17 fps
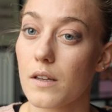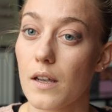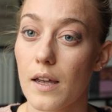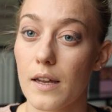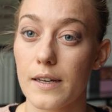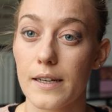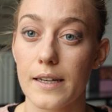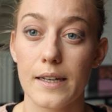
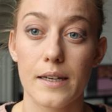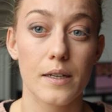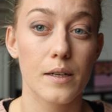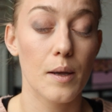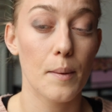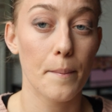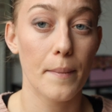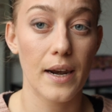And
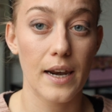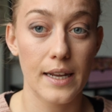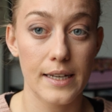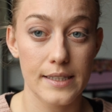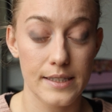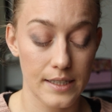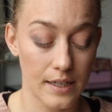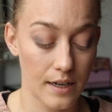then
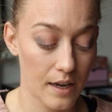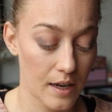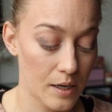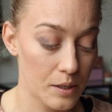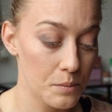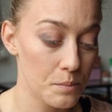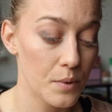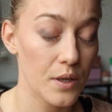blend
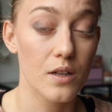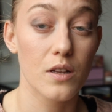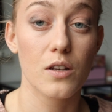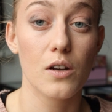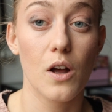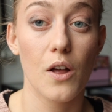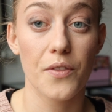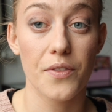again, but
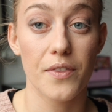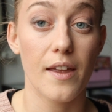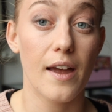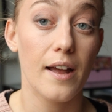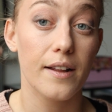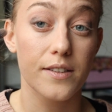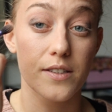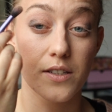not
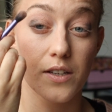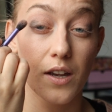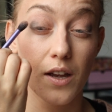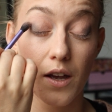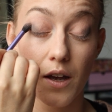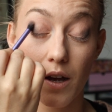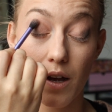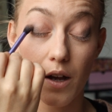that
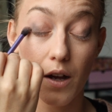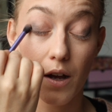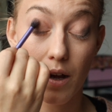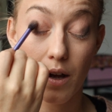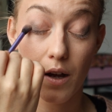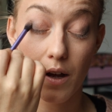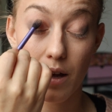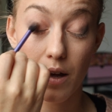
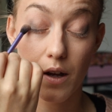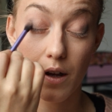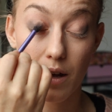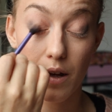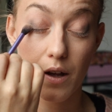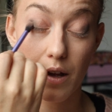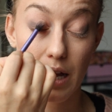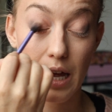
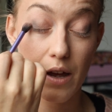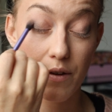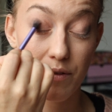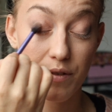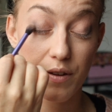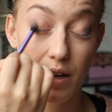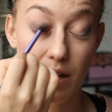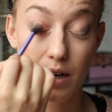
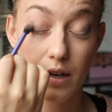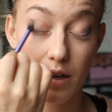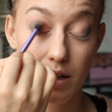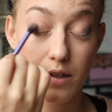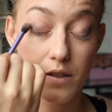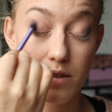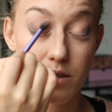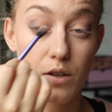
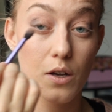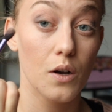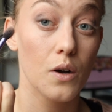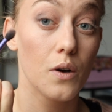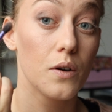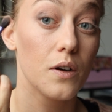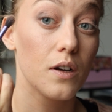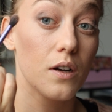heavy-handed,
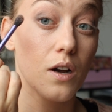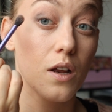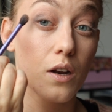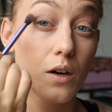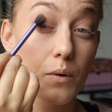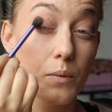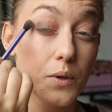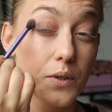so the
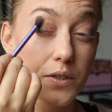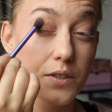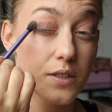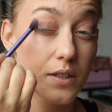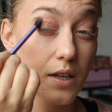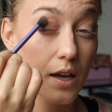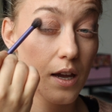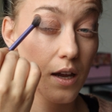color will
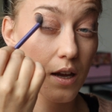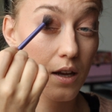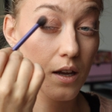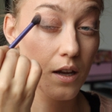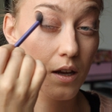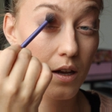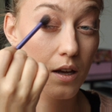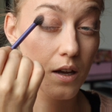stay
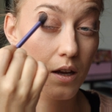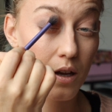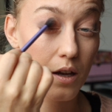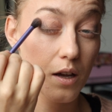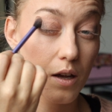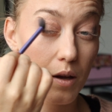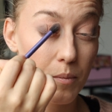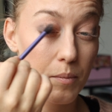
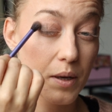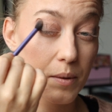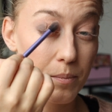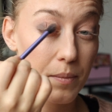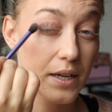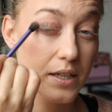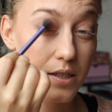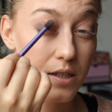a
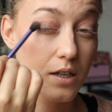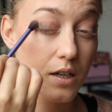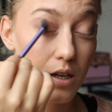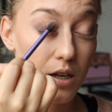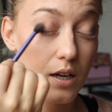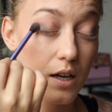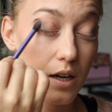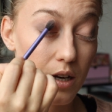bit
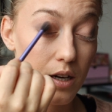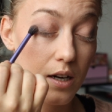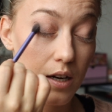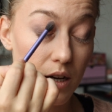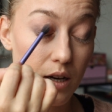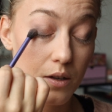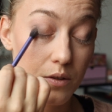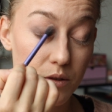better in
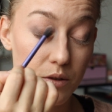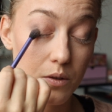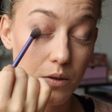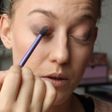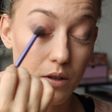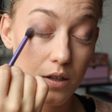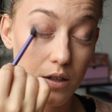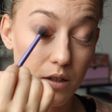the outer
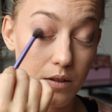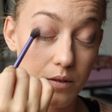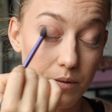corner.